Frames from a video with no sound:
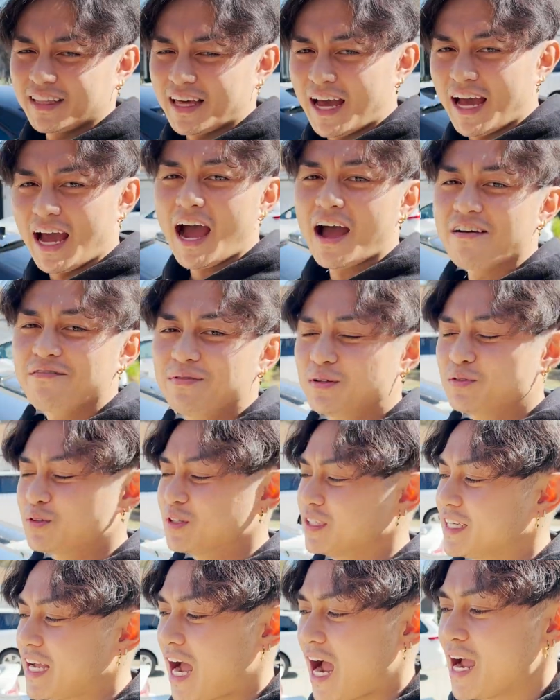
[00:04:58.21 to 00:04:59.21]
that I've been
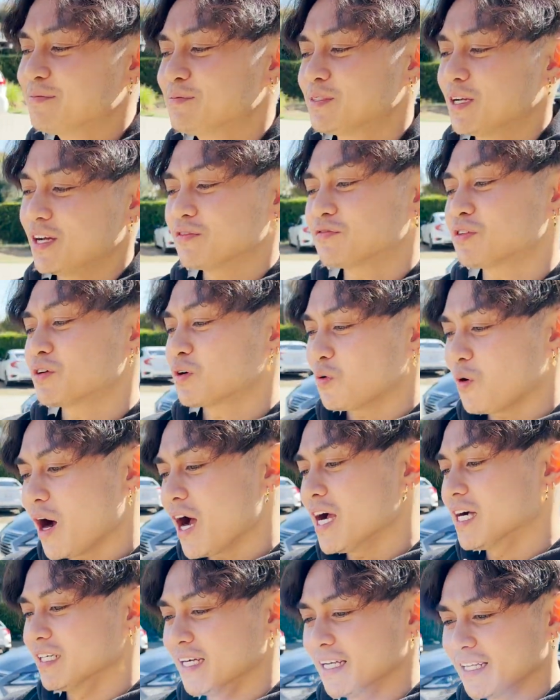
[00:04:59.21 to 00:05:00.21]
really hyped on for a
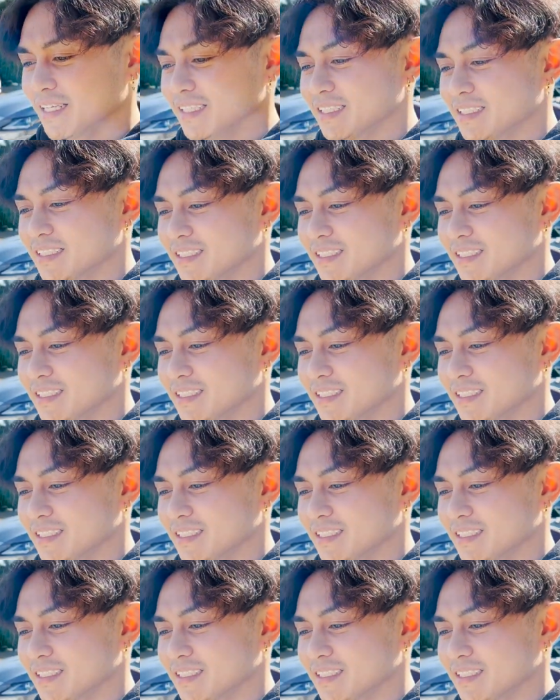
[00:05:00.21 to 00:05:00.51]
while, and